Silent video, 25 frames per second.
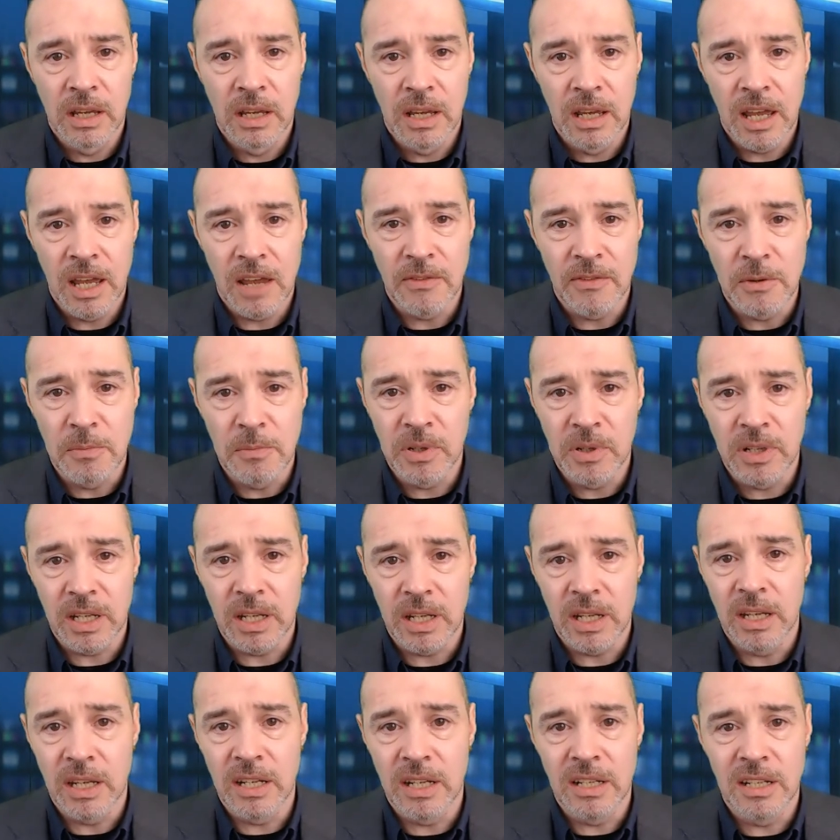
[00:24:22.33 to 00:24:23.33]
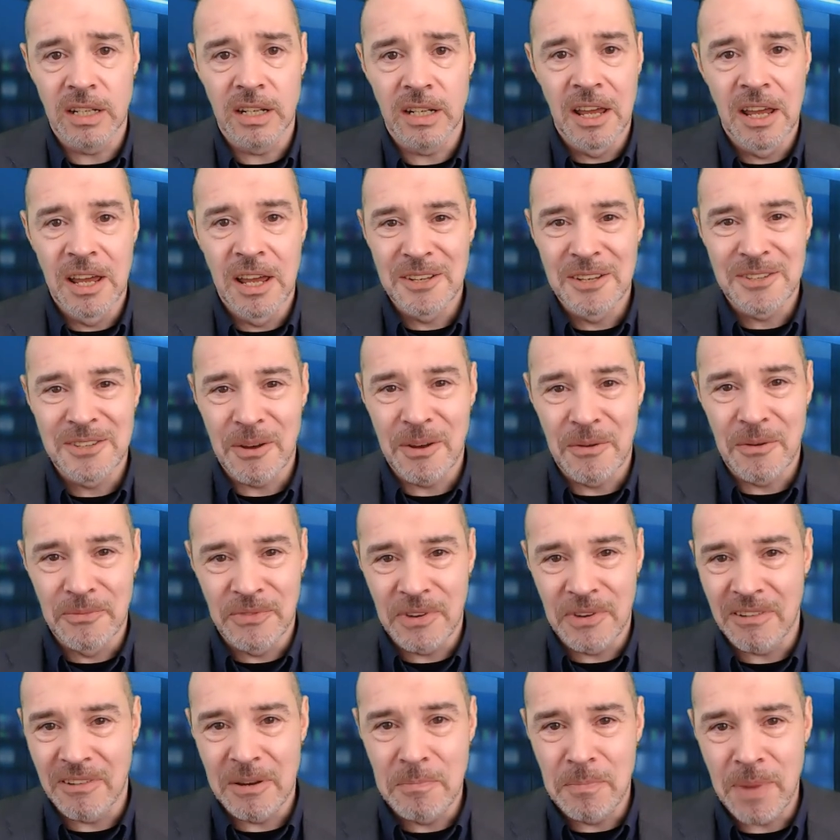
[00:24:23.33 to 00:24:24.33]
If you put it in some
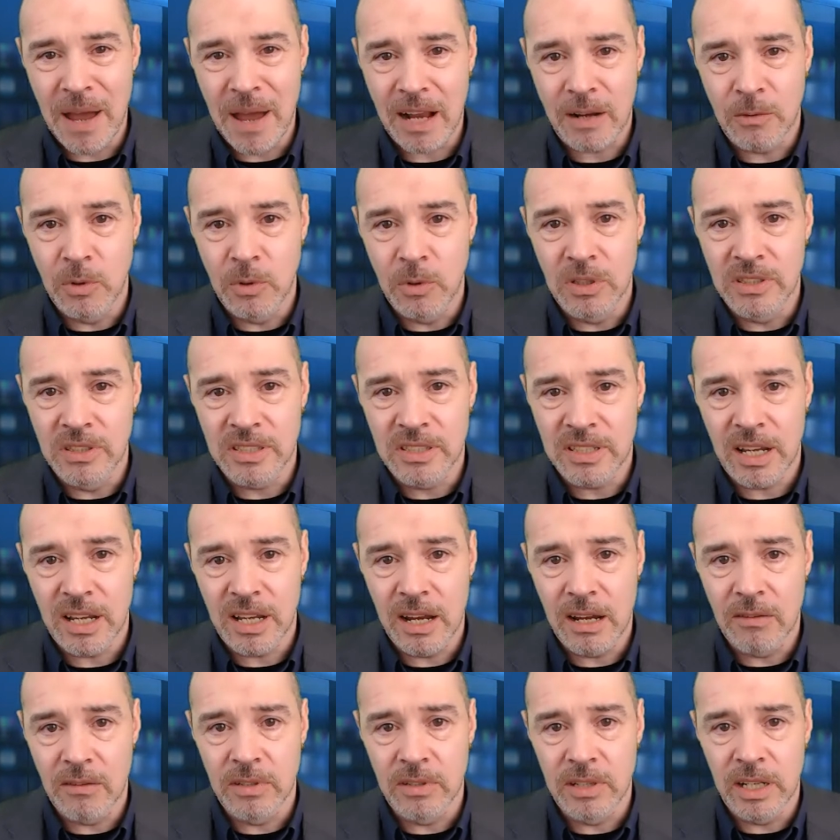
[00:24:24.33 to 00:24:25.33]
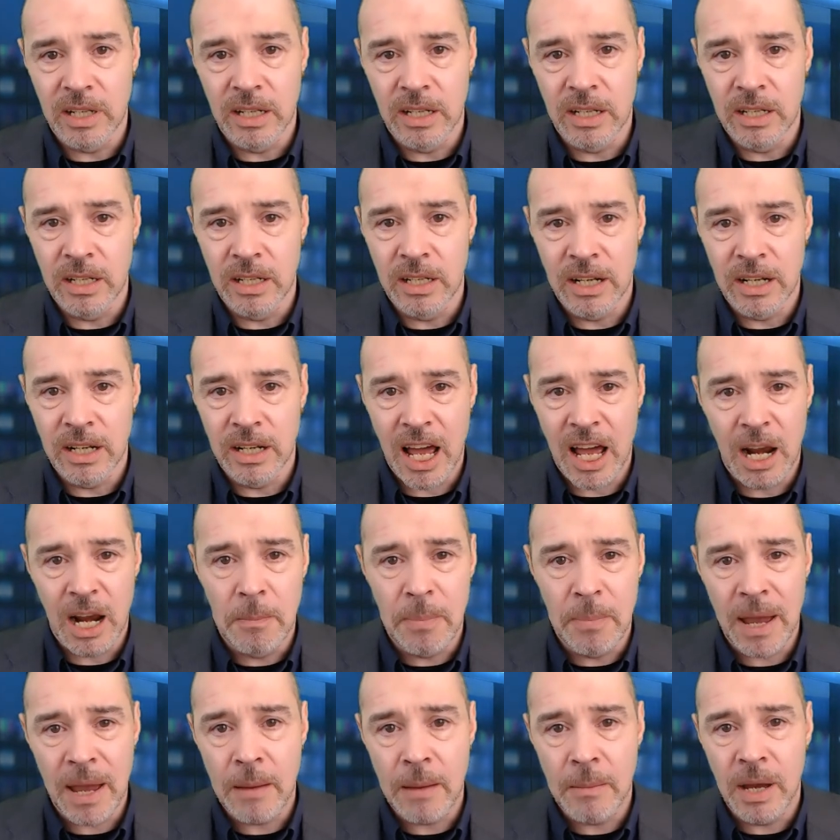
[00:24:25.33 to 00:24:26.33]
very backwoods town in
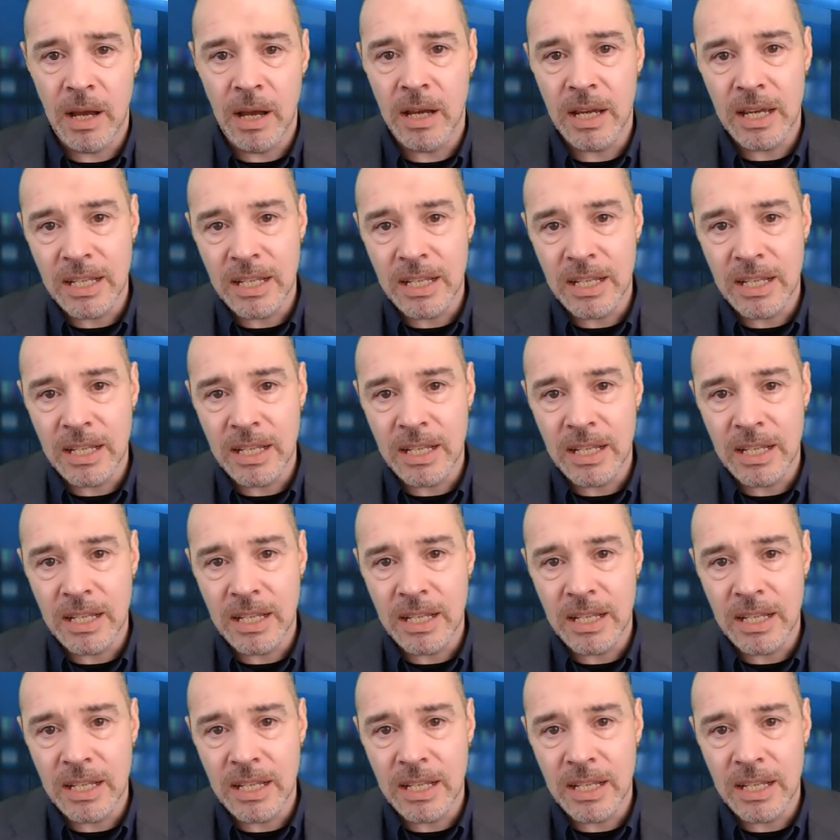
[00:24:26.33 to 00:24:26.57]
Alabama,